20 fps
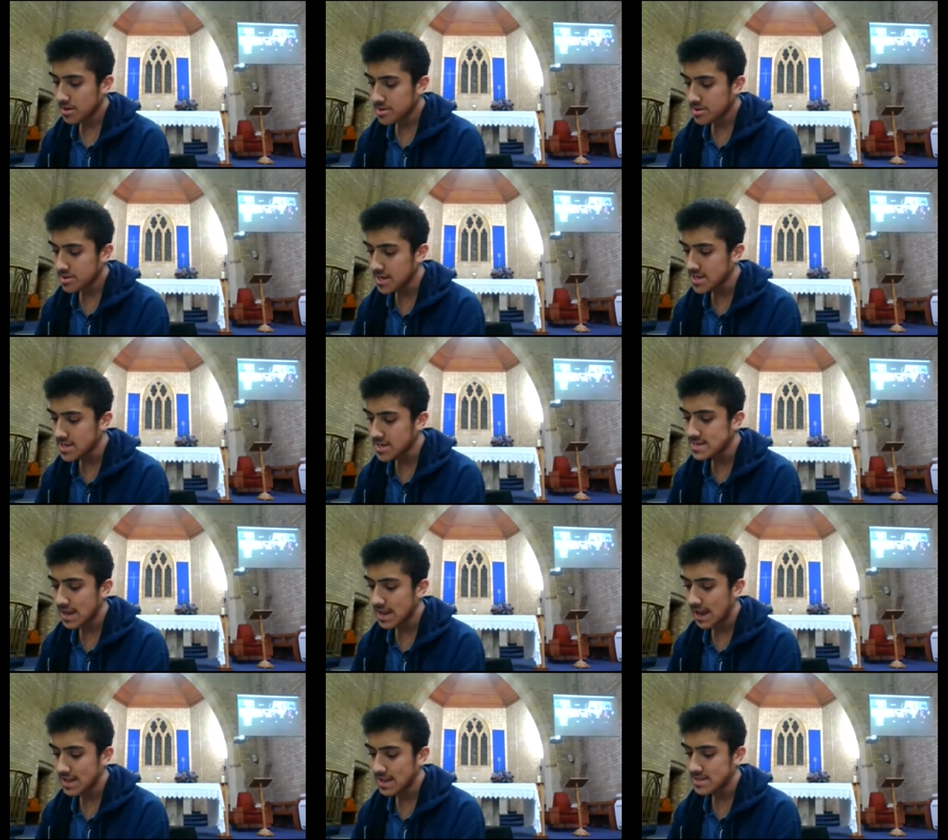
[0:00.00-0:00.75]
Jesus
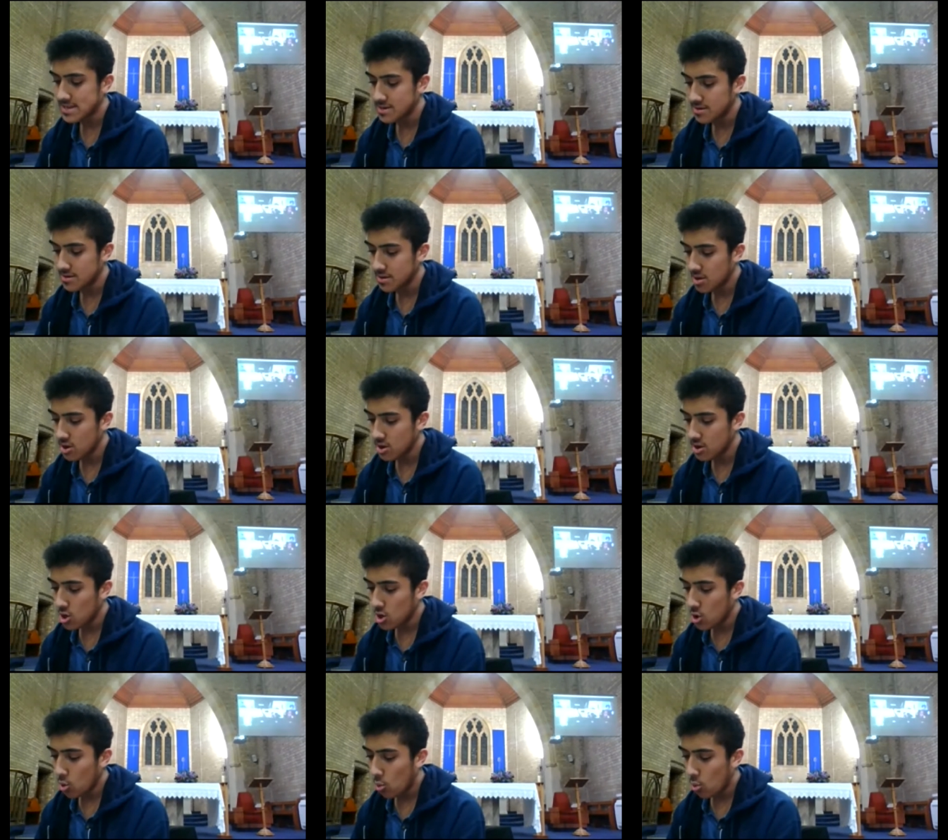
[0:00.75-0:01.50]
answered,
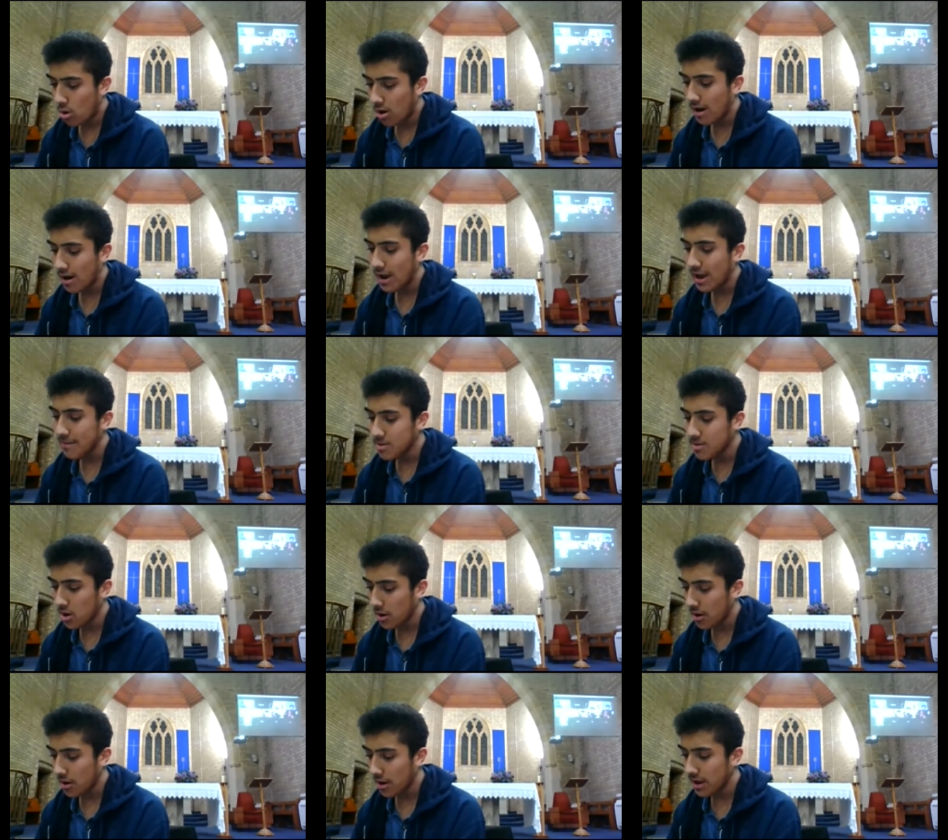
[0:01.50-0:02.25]
Where I am
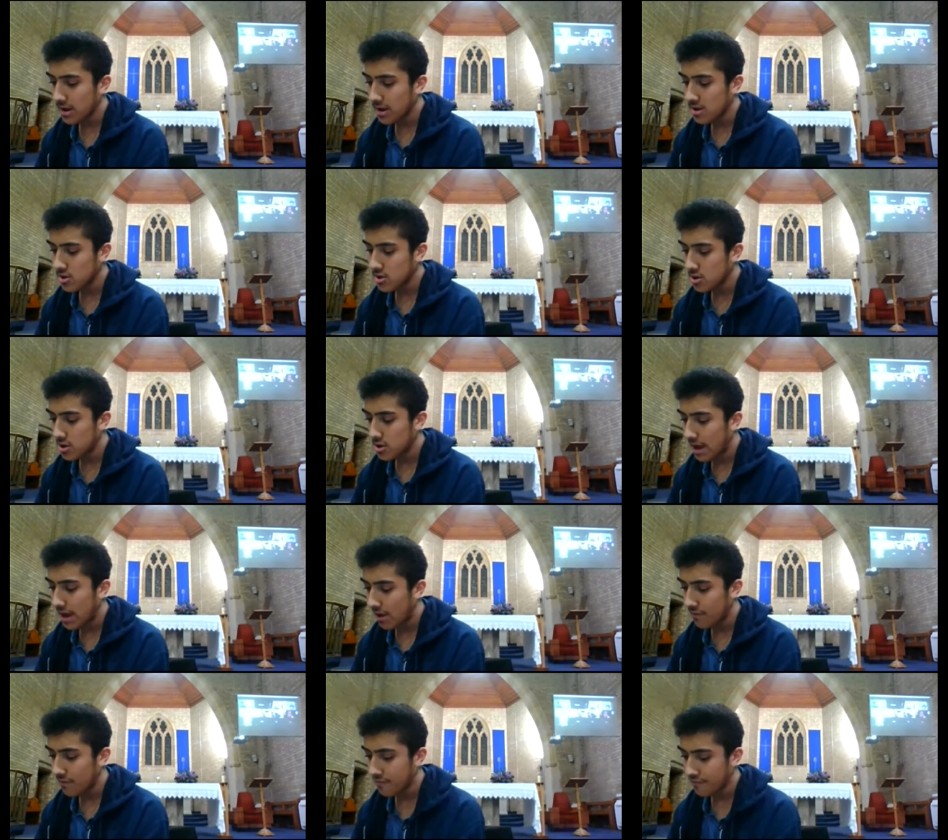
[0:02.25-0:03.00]
going, you
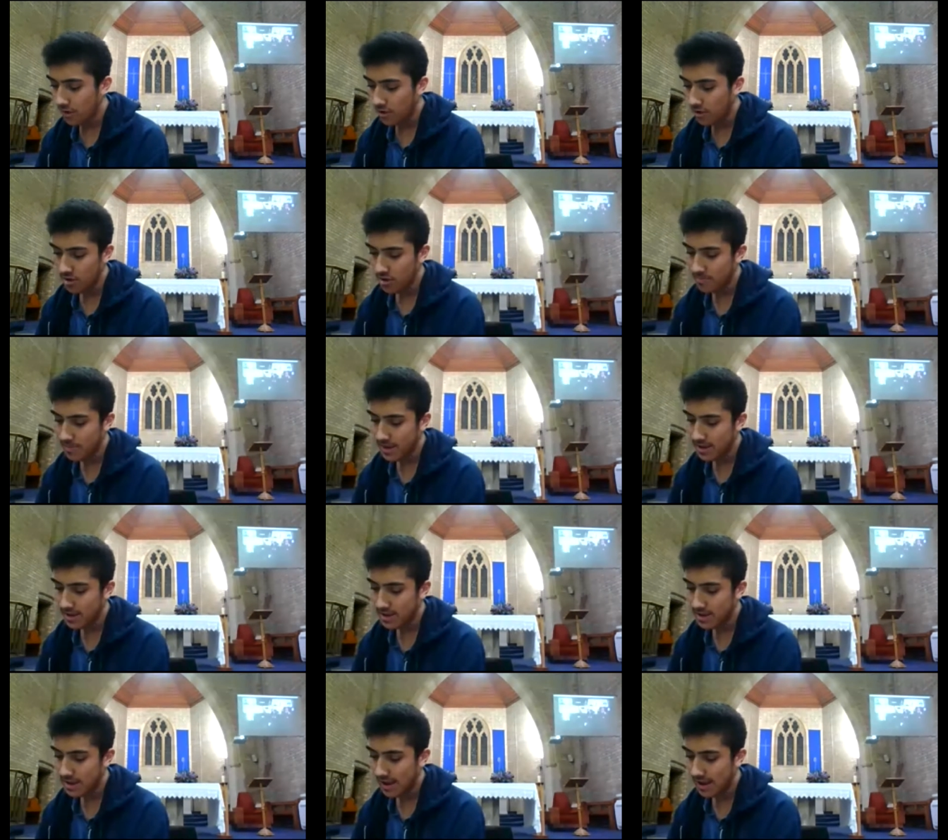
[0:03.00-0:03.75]
cannot follow
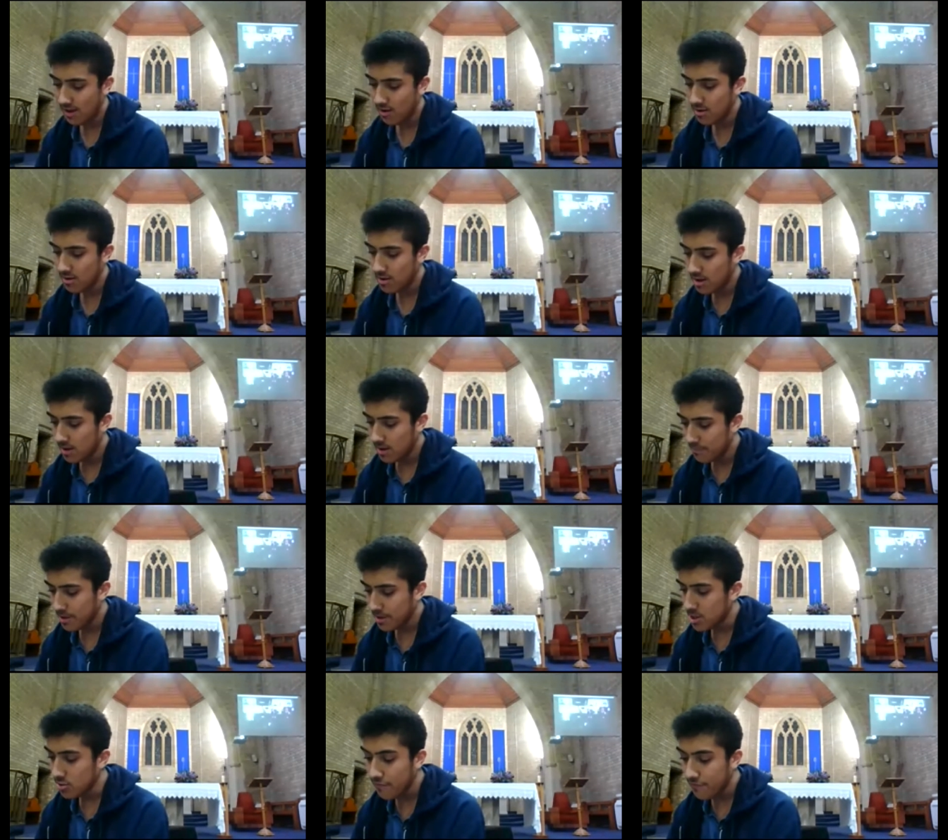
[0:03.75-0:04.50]
me now,
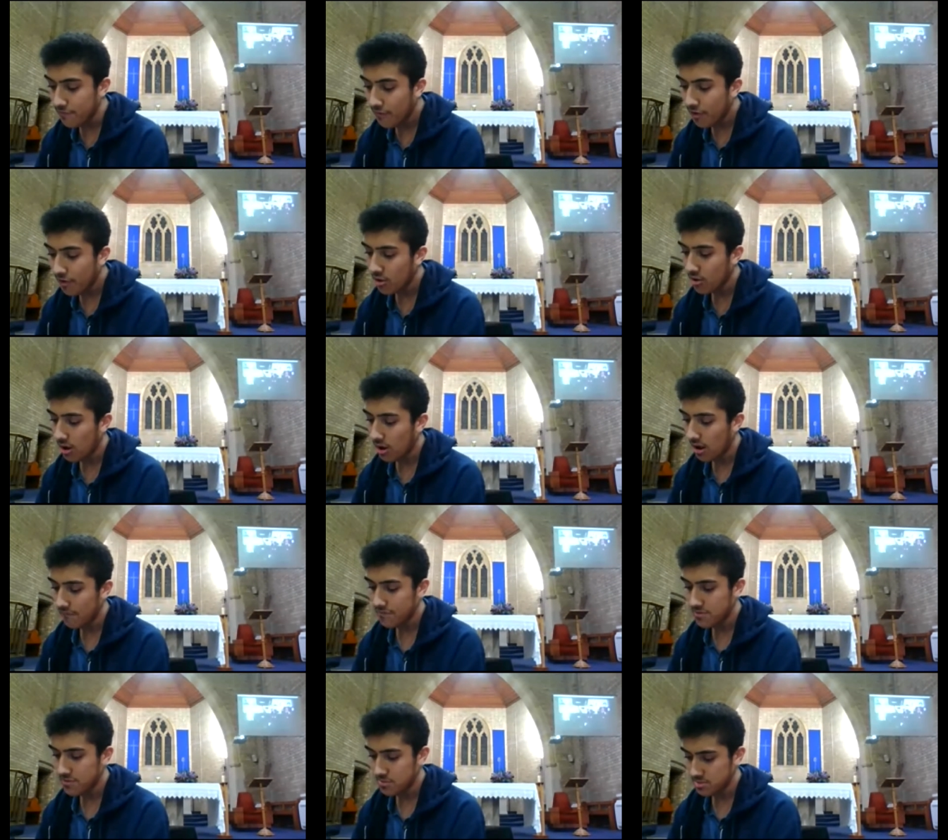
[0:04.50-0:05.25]
but you will follow
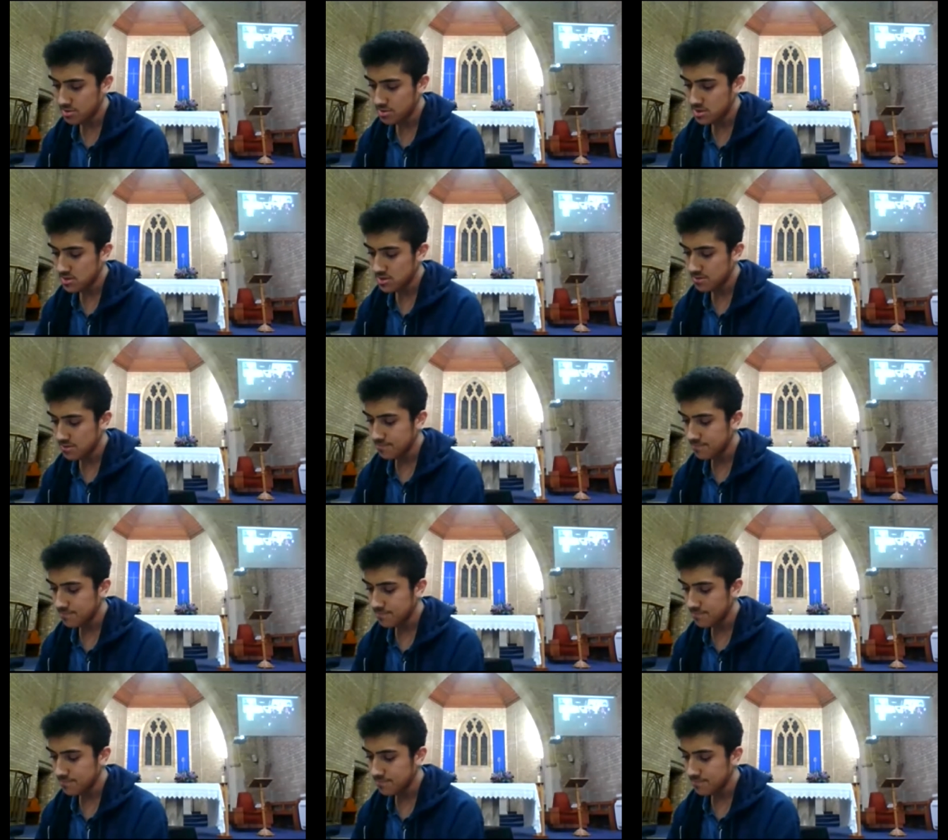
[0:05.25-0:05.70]
afterwards.